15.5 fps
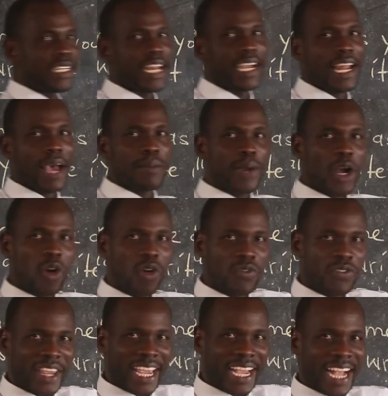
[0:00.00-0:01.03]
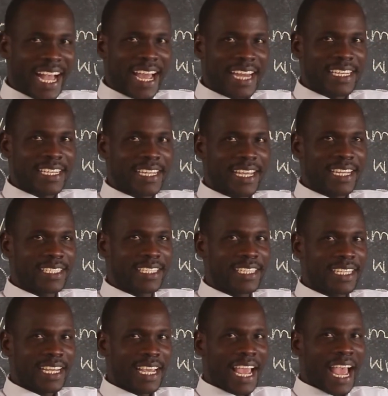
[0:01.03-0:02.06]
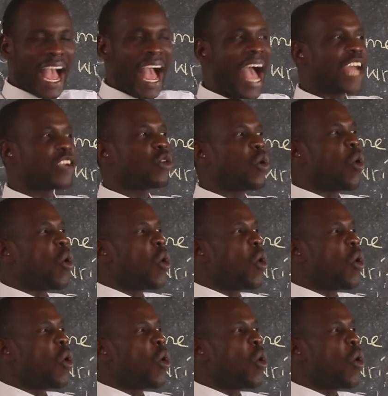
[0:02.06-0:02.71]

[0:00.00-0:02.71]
the number of a candidate and